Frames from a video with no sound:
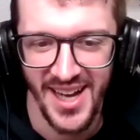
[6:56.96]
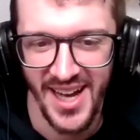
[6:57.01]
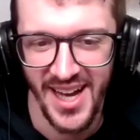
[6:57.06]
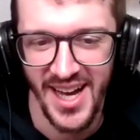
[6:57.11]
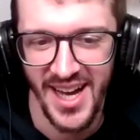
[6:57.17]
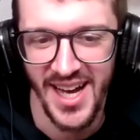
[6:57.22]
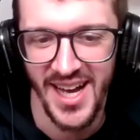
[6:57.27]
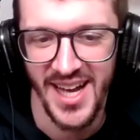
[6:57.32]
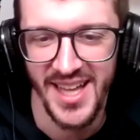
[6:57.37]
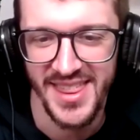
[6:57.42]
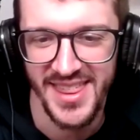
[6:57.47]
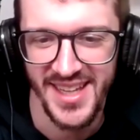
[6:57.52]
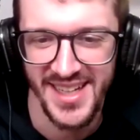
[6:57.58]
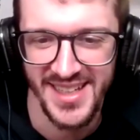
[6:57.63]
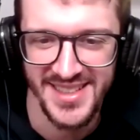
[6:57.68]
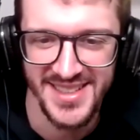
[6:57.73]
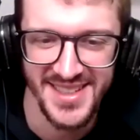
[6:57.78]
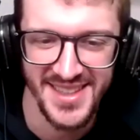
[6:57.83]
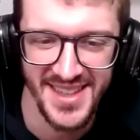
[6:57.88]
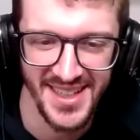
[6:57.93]

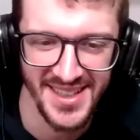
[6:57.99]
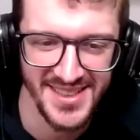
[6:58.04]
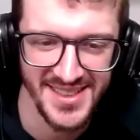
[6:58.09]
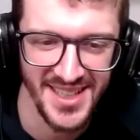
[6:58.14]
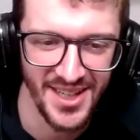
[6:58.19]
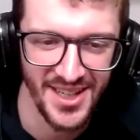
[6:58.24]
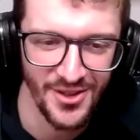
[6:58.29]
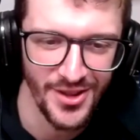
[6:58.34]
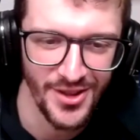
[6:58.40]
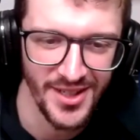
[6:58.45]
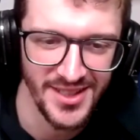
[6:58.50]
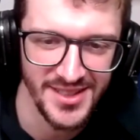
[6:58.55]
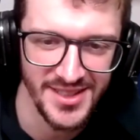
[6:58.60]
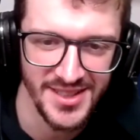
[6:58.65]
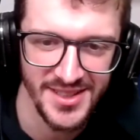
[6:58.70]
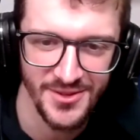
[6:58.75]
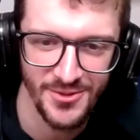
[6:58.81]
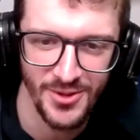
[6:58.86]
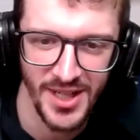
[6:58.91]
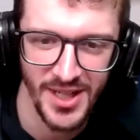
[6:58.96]
Thanks, Aaron.
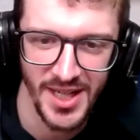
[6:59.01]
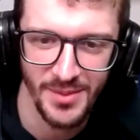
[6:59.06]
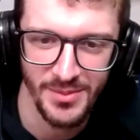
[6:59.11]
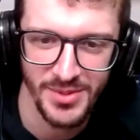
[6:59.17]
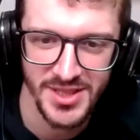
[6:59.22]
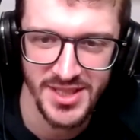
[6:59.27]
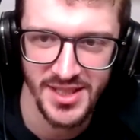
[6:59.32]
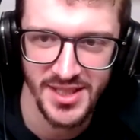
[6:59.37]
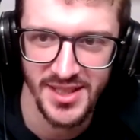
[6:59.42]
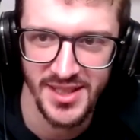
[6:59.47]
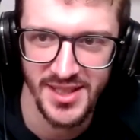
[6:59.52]
Thanks. Really appreciate